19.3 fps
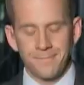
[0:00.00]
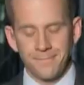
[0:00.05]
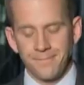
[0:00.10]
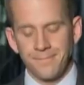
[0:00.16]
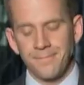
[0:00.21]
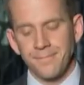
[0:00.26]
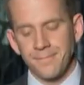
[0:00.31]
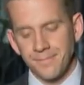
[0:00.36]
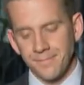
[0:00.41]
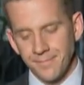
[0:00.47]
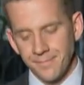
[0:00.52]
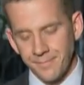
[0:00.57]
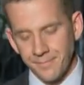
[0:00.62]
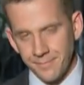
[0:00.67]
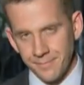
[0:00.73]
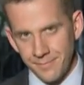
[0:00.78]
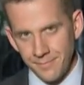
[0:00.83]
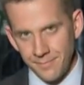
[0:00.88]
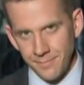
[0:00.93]

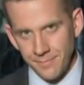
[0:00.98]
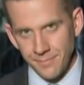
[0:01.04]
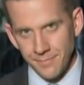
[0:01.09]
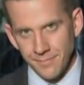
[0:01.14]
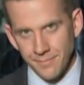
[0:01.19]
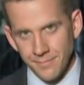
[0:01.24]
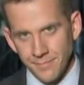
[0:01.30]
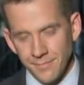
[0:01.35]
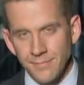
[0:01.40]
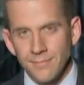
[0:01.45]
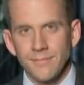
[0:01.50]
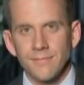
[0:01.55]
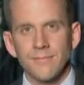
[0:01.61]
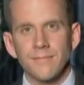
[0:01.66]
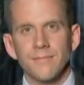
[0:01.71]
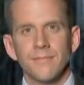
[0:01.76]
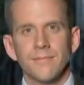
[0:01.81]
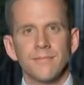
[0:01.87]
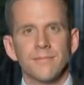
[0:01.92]

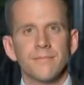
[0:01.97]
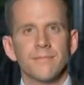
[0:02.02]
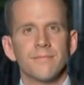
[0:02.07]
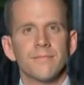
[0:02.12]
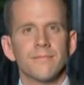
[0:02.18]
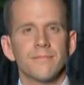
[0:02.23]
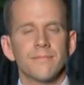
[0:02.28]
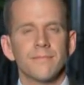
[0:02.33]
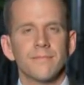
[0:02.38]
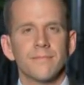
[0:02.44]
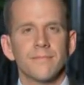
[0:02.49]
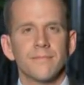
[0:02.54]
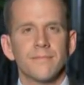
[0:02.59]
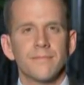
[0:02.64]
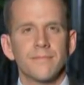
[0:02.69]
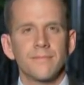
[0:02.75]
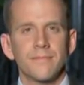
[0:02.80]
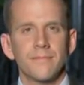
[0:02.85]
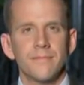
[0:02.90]

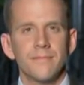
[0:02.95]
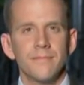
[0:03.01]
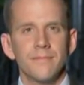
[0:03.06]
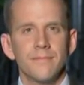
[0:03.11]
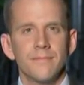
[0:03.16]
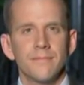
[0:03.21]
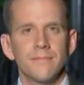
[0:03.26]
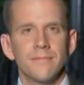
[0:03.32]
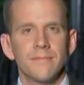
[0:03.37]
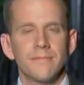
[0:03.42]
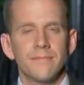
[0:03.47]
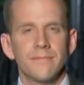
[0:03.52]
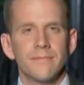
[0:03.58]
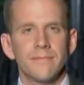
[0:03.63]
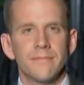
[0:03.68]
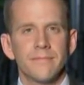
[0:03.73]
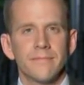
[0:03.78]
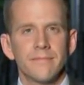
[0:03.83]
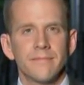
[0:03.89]

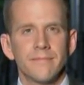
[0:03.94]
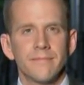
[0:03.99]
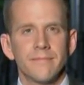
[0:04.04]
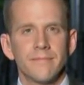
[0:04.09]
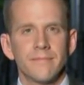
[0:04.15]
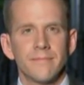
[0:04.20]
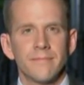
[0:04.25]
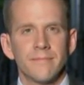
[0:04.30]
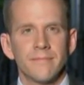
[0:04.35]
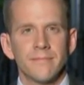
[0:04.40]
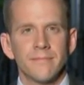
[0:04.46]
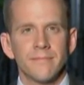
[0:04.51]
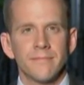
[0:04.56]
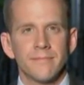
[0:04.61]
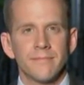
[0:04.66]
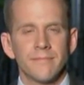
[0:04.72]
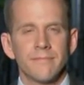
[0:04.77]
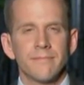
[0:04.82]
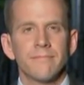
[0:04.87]

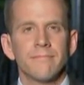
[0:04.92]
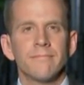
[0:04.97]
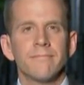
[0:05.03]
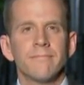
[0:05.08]
[no speech]